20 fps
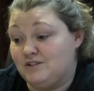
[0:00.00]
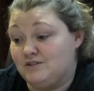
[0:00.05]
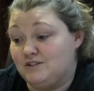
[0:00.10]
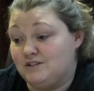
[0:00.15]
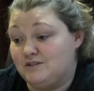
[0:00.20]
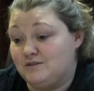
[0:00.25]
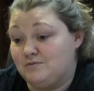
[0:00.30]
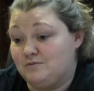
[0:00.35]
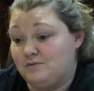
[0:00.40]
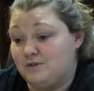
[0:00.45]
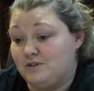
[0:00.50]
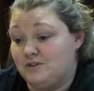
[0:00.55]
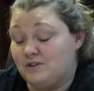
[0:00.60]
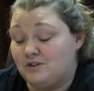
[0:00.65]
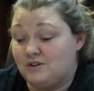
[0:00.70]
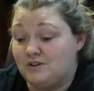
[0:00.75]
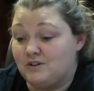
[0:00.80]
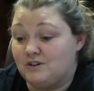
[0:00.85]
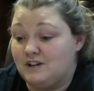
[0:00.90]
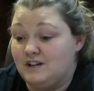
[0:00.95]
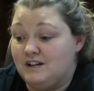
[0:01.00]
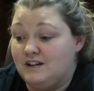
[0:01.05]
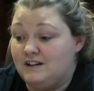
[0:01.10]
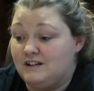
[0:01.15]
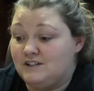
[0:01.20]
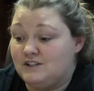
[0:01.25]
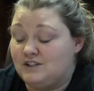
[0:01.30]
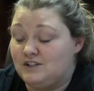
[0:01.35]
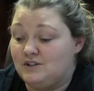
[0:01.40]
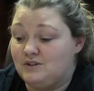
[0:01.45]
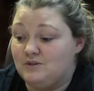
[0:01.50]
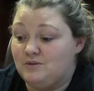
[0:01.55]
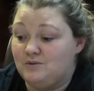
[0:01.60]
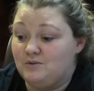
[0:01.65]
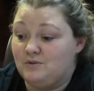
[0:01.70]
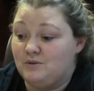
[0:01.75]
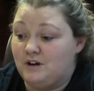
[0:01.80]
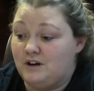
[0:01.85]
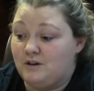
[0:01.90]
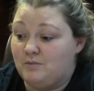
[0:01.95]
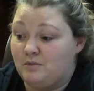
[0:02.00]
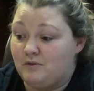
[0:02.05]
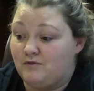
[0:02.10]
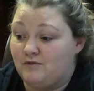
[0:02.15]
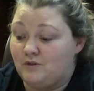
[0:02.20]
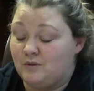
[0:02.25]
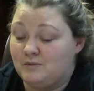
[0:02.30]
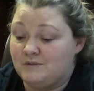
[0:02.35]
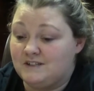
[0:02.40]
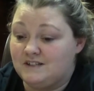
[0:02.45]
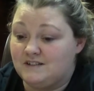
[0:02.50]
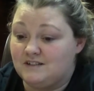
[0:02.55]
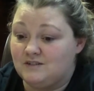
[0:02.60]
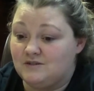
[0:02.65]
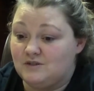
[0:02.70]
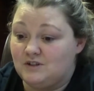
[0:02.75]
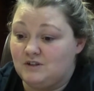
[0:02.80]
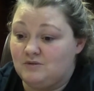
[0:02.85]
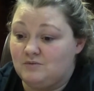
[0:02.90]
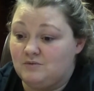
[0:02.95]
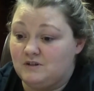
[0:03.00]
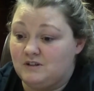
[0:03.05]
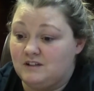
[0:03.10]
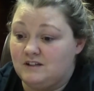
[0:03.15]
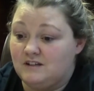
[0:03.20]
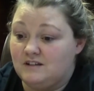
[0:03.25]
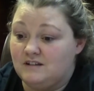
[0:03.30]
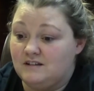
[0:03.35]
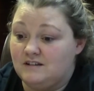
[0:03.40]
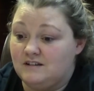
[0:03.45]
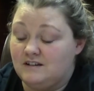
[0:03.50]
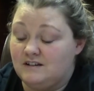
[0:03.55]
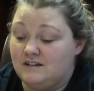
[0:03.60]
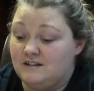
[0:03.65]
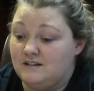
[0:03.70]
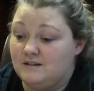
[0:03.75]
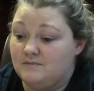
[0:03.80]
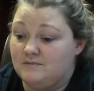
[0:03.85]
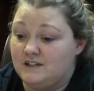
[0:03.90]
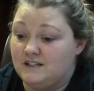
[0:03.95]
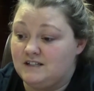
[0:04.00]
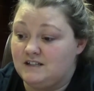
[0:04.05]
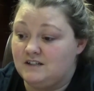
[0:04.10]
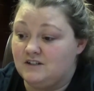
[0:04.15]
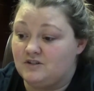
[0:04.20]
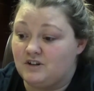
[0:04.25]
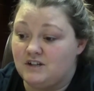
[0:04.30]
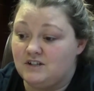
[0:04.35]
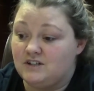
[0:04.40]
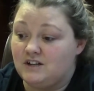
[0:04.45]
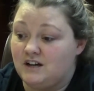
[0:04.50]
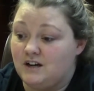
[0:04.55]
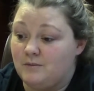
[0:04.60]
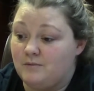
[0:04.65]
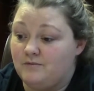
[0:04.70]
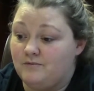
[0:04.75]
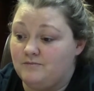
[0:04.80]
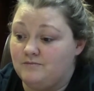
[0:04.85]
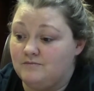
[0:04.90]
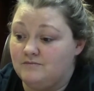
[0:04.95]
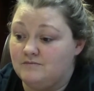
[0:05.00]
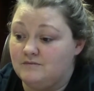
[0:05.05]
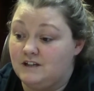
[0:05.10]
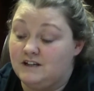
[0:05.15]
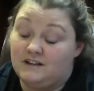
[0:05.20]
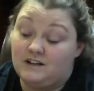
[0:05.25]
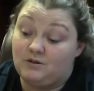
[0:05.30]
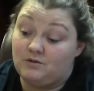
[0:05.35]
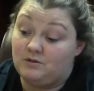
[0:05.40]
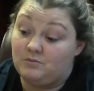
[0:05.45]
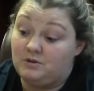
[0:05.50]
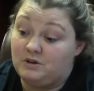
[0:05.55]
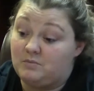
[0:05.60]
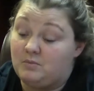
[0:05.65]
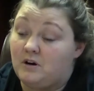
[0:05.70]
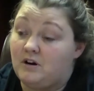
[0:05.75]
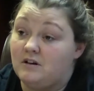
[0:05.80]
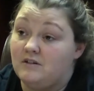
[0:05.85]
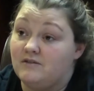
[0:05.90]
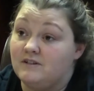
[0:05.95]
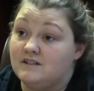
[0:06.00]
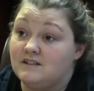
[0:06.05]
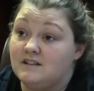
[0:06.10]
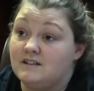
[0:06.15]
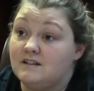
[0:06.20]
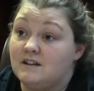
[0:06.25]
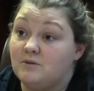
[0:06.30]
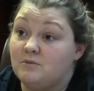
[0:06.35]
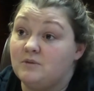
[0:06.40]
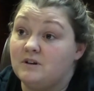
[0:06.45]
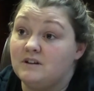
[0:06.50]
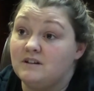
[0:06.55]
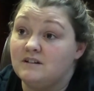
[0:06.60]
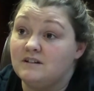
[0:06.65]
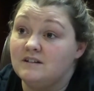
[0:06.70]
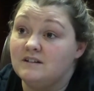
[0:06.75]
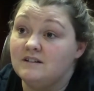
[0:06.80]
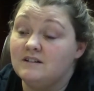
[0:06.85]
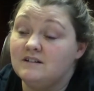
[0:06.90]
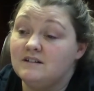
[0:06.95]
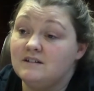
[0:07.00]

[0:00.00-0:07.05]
Just with their two performances, it really they did a great job, and they were a big part of us getting that win.